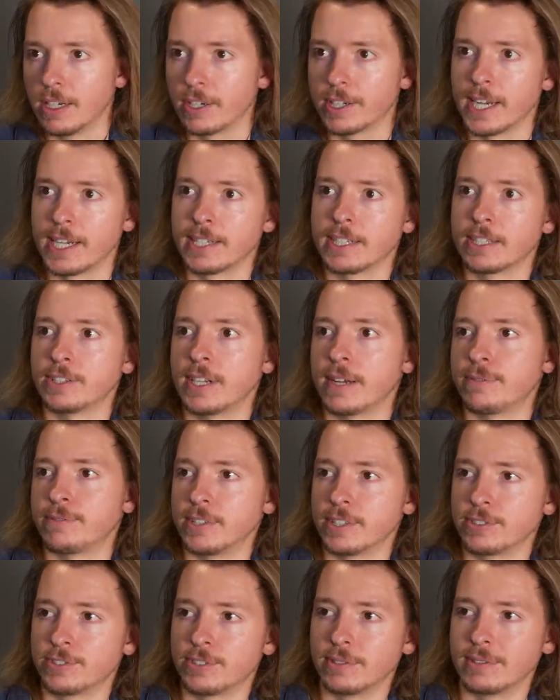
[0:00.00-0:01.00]
Okay, another
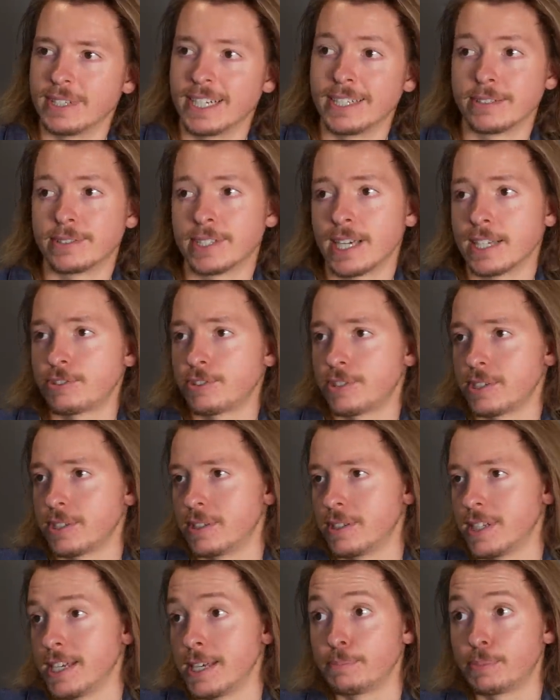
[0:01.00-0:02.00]
definition
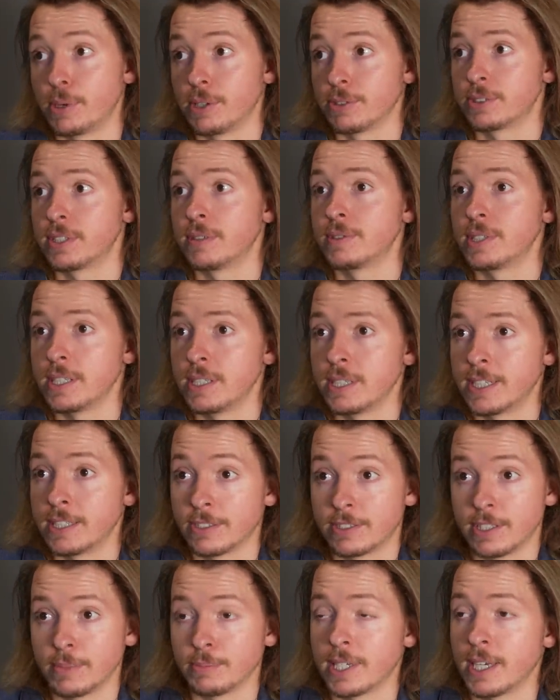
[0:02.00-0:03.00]
inattention, impulsivity, and
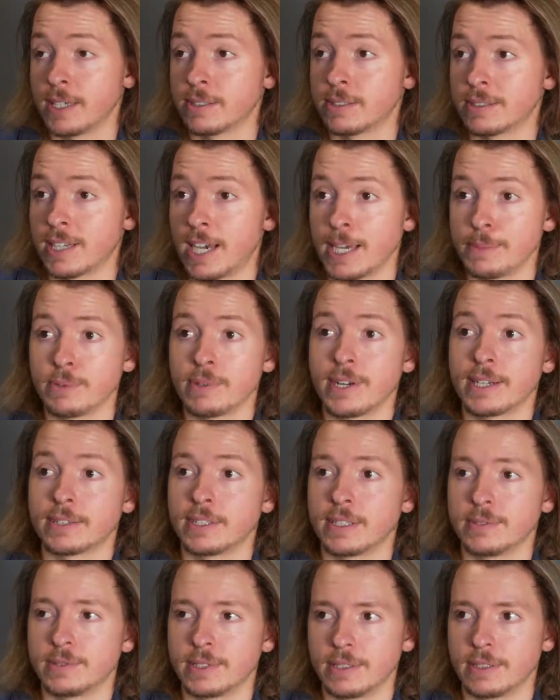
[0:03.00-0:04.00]
in some cases,
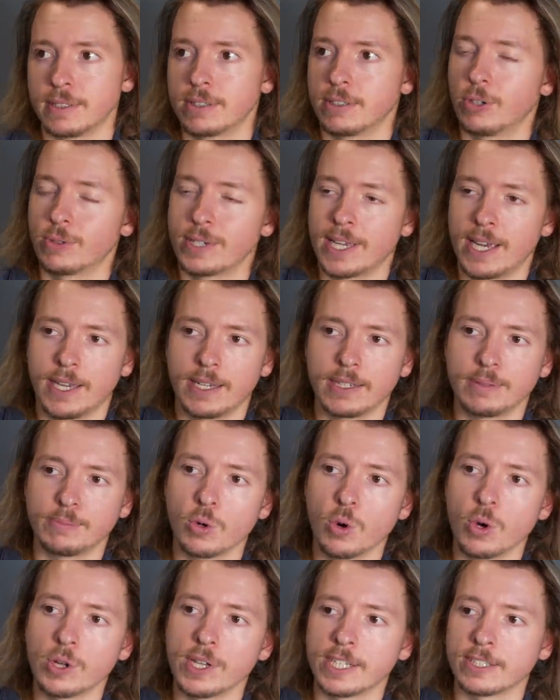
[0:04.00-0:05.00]
hyperactivity. Okay,
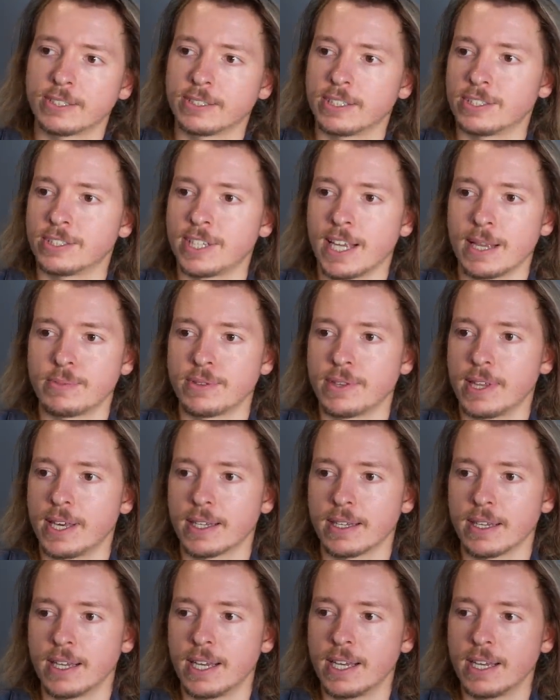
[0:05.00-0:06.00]
more or less the same
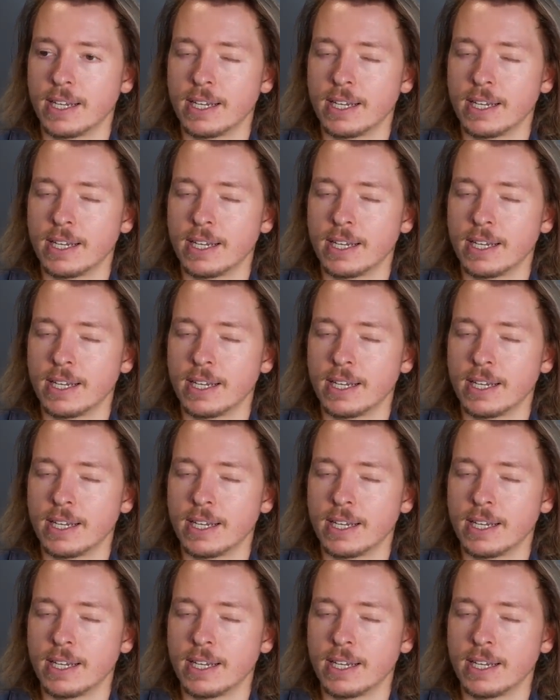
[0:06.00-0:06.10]
thing.